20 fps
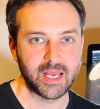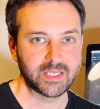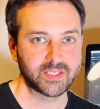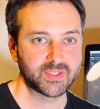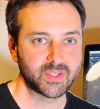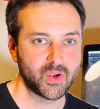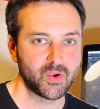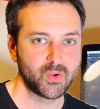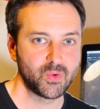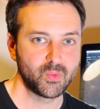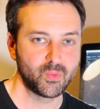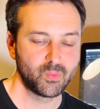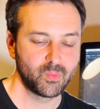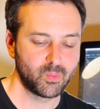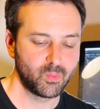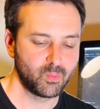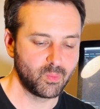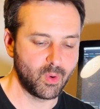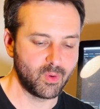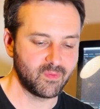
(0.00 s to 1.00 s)
So
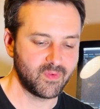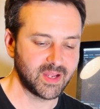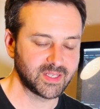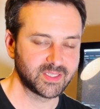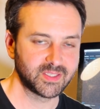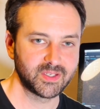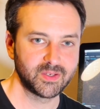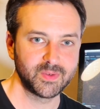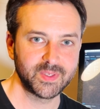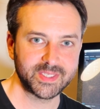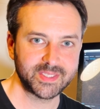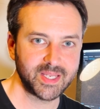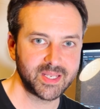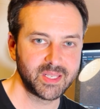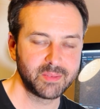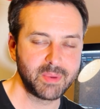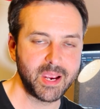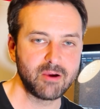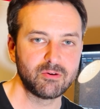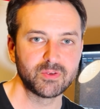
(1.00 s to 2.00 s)
what we've had to do is
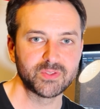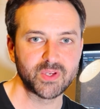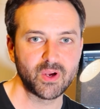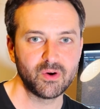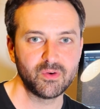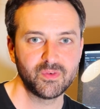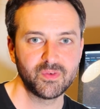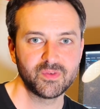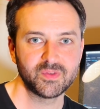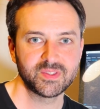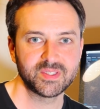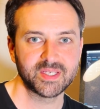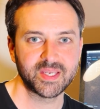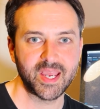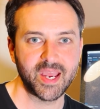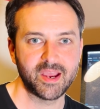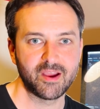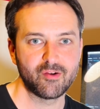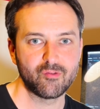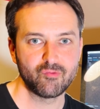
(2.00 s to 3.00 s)
send the barrels off to
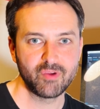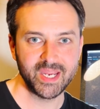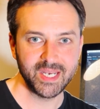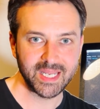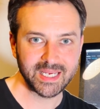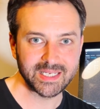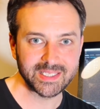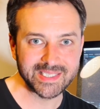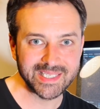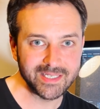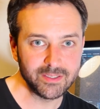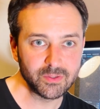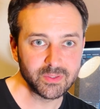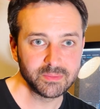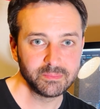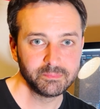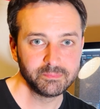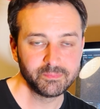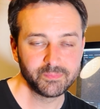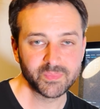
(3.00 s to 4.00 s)
get re-nickel sealed,
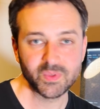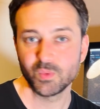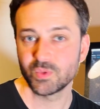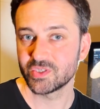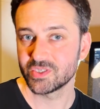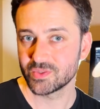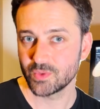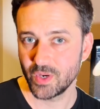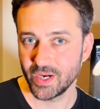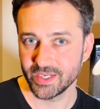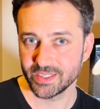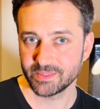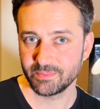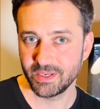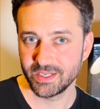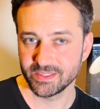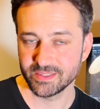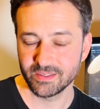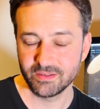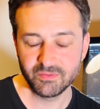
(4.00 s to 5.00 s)
which is quite
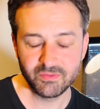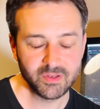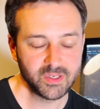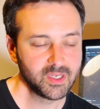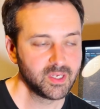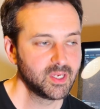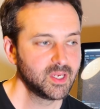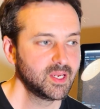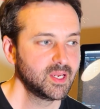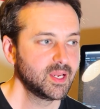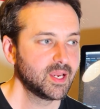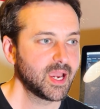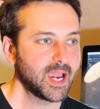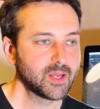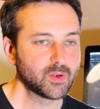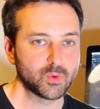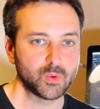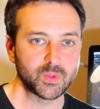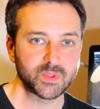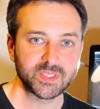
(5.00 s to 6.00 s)
expensive.
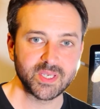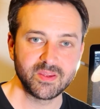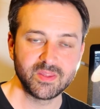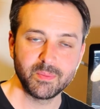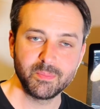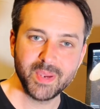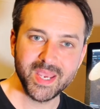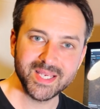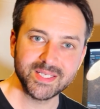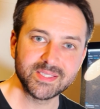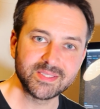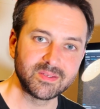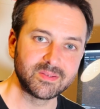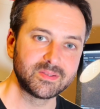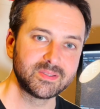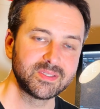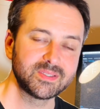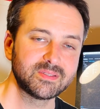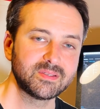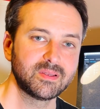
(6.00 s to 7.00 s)
And also the
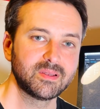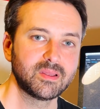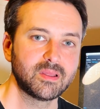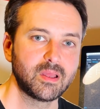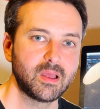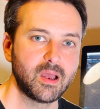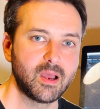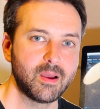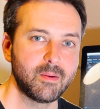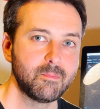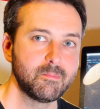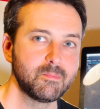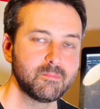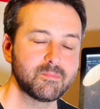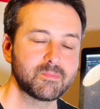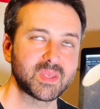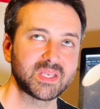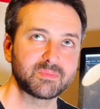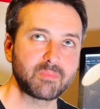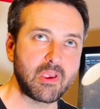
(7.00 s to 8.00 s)
pistons,
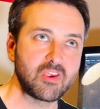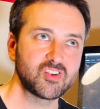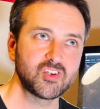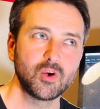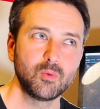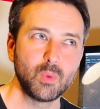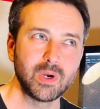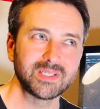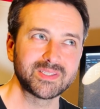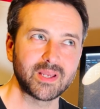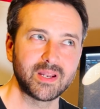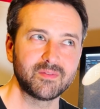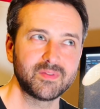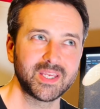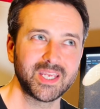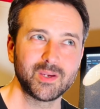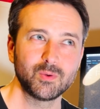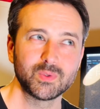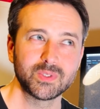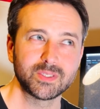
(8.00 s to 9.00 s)
especially on one side, I
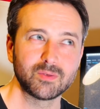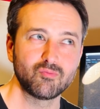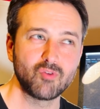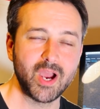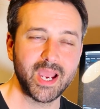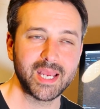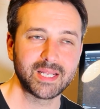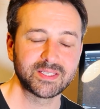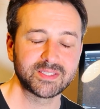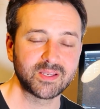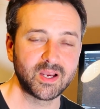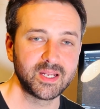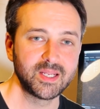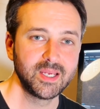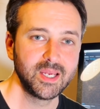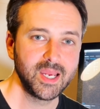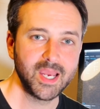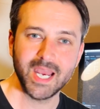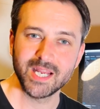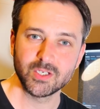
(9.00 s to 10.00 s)
think it was the right-hand side,
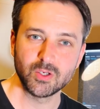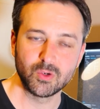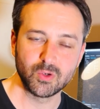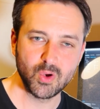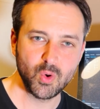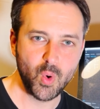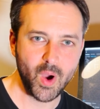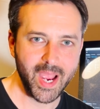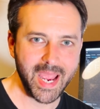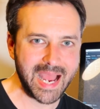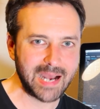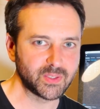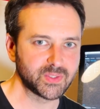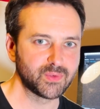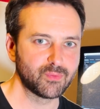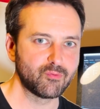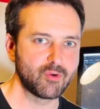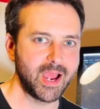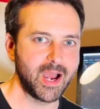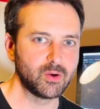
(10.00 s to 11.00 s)
had gone quite out
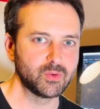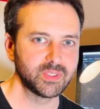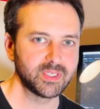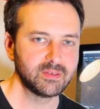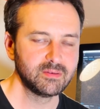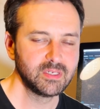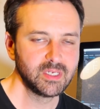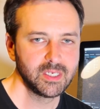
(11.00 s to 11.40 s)
of round.